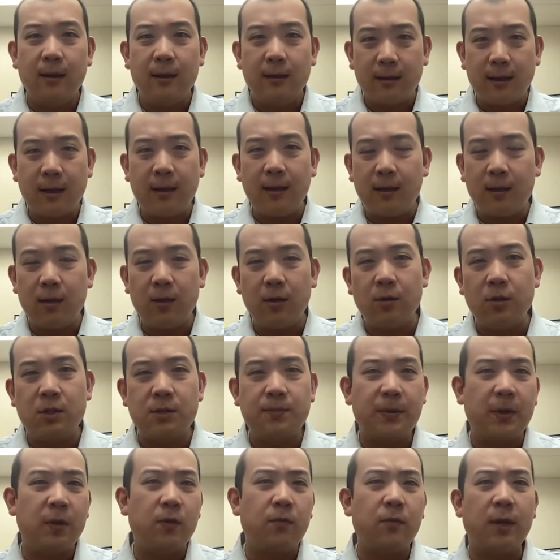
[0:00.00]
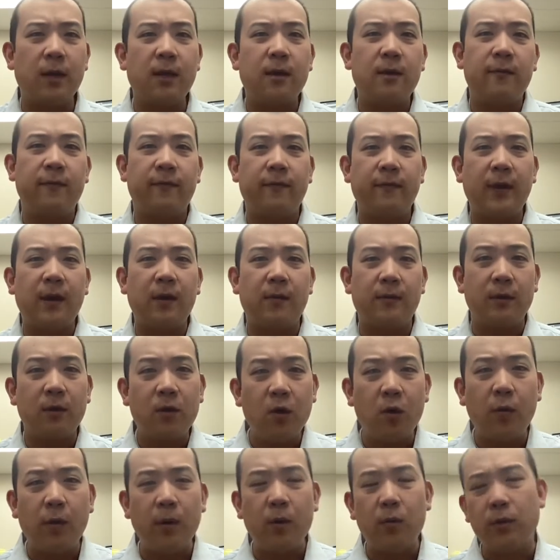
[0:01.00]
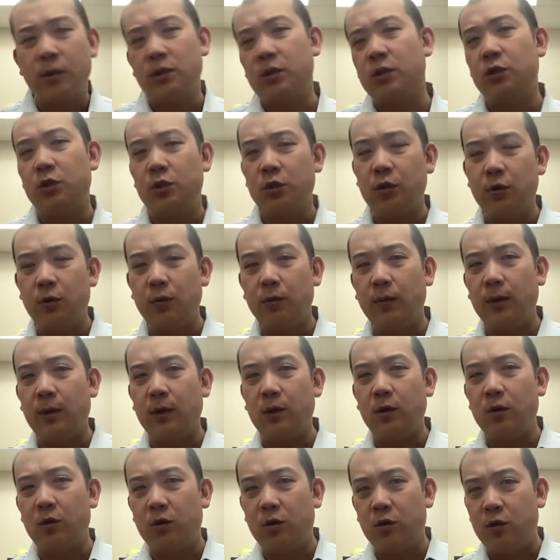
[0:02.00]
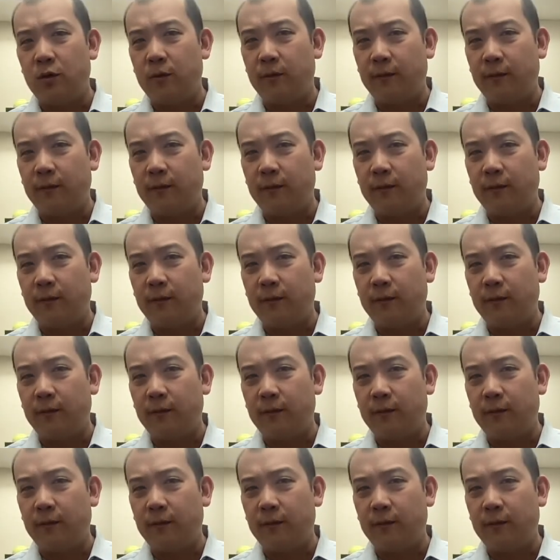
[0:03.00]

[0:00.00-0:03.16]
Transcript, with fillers: that includes being ready to fail and knowing what to do when you